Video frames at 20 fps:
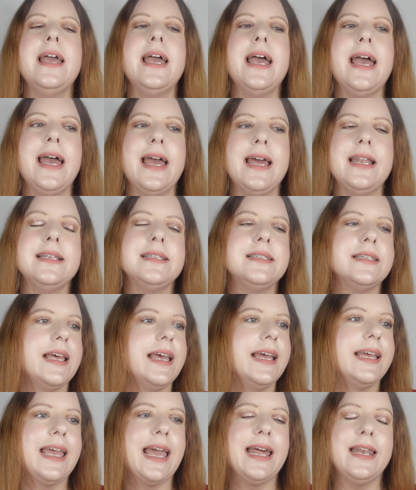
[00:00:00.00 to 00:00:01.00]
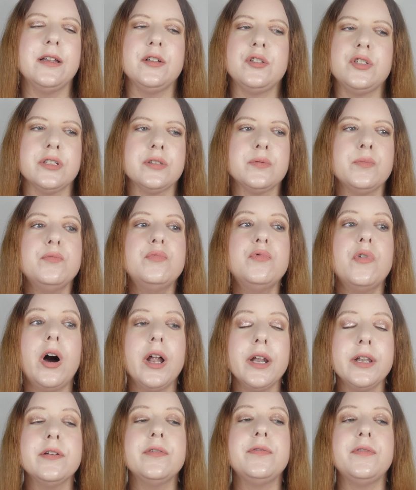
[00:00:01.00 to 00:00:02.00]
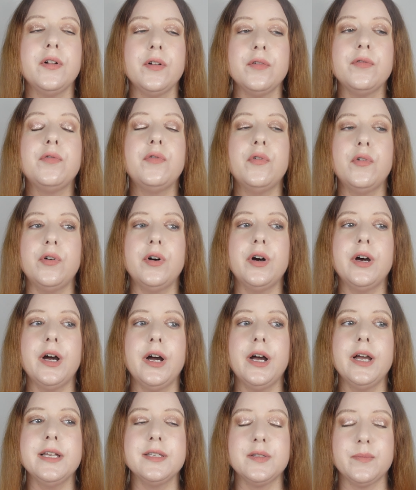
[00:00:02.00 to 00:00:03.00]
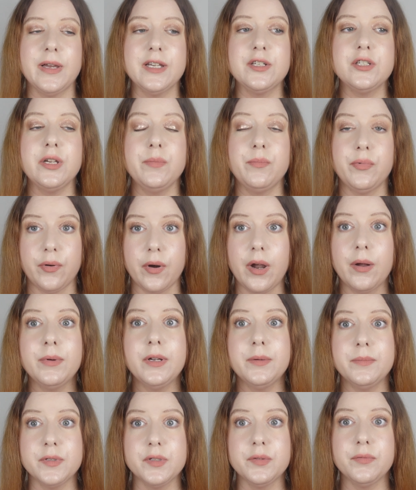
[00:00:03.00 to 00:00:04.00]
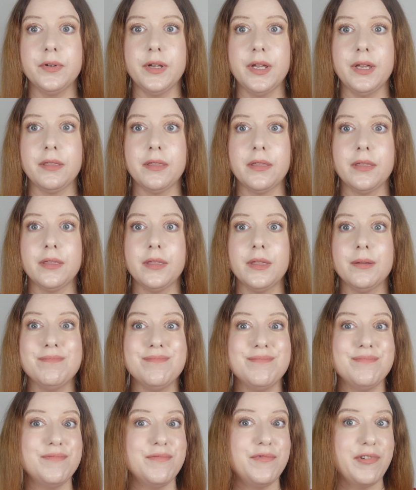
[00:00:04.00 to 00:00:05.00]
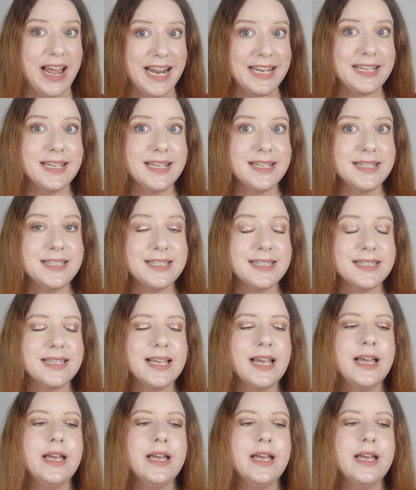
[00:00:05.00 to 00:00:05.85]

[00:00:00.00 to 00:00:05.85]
And again, it's just wonderful for especially problems with redness.